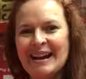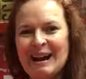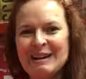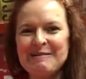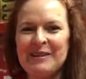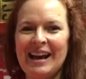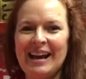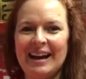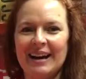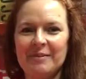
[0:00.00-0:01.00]
I'm
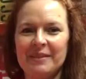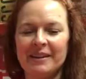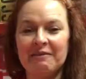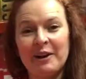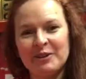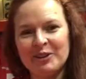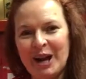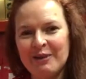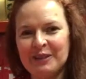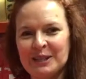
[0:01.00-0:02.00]
Renee, I'm the founder and
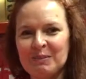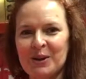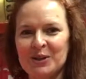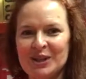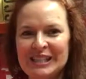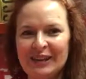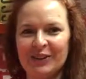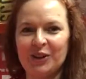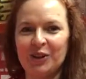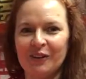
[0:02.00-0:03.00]
head of Explosions here
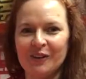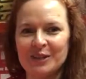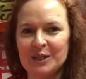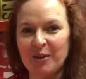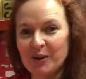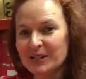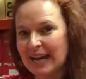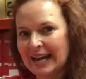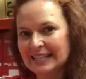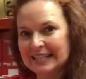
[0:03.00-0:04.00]
at the Curiosity Box,
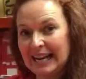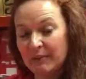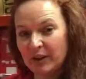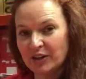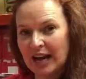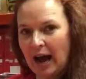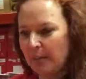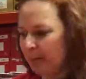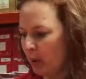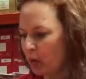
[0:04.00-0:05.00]
and today I'm going to
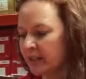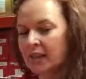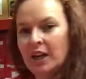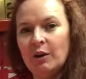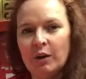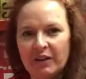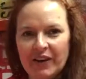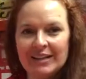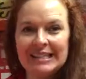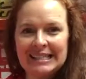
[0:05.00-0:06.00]
unbox one of
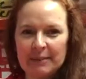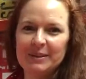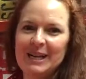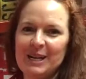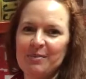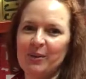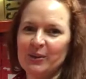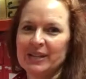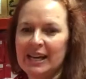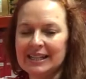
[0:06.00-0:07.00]
our STEM Day in a
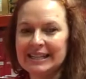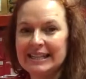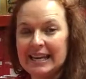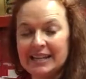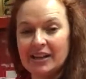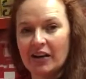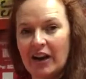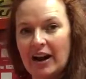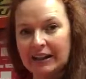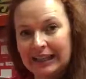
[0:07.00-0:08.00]
Box kits. These are
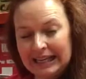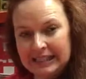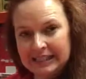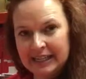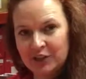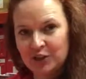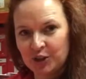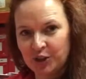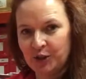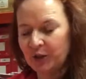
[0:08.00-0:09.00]
our Key Stage
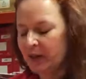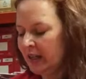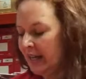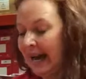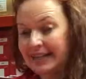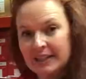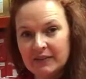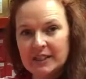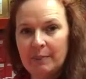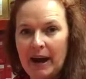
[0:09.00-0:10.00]
2
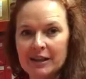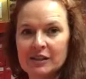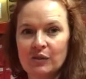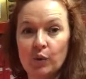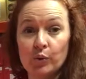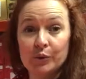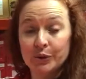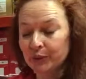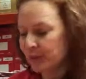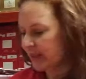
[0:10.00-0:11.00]
activity packs for
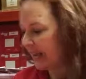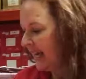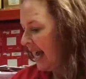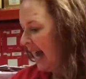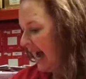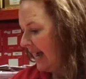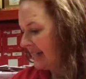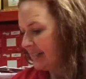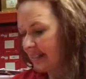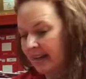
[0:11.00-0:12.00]
schools,
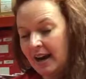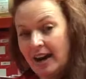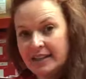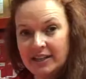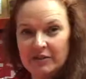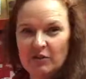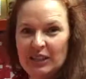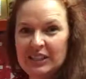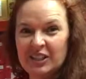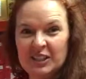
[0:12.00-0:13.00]
and the idea is
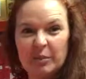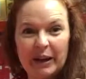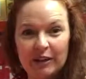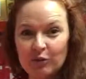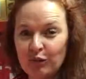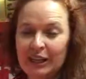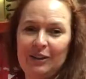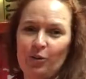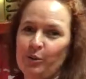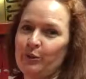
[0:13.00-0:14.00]
really just to make really
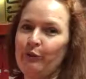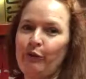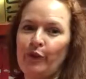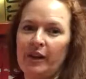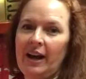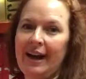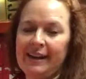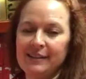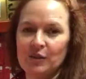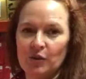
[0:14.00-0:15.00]
awesome, fun,
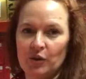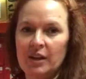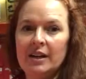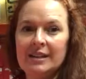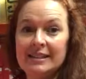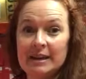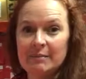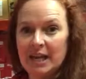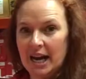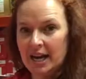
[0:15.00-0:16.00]
hands-on STEM
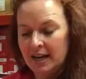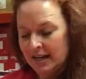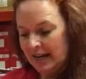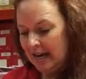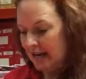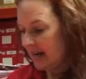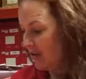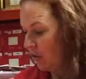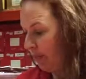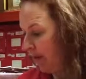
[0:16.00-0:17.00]
Day in
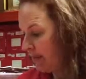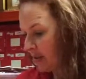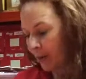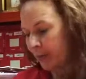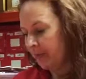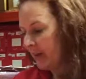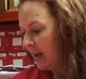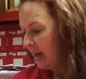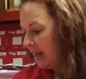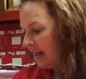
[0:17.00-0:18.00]
your primary school.
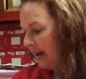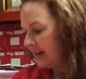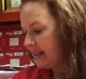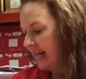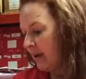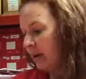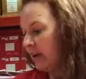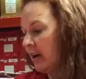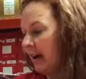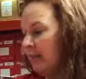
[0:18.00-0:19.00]
Now today we're
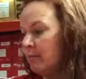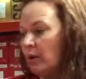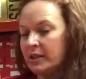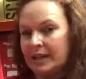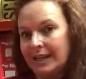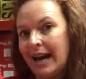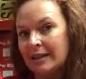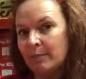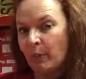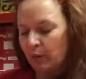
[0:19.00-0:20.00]
going to unbox the
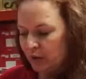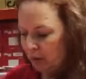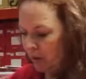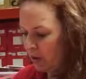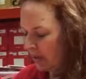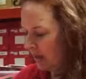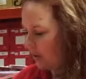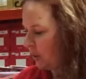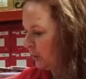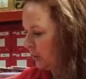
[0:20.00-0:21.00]
Catapults box, our
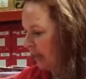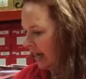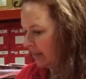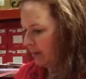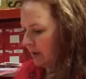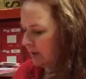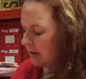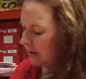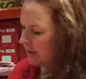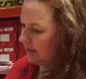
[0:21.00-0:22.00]
cool
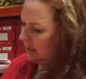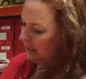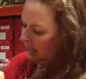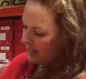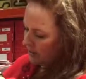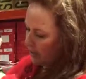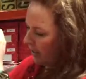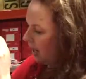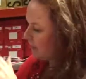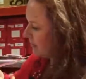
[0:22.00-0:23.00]
Catapults. This one
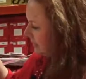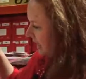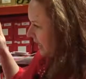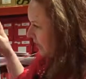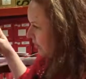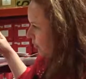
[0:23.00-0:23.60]
comes in